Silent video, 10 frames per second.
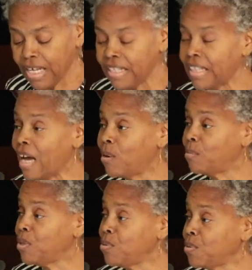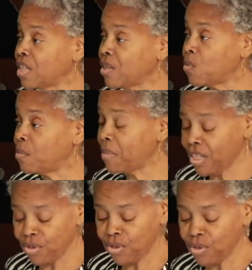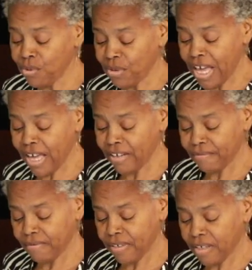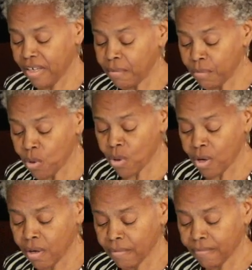Loud music will make you do that and more.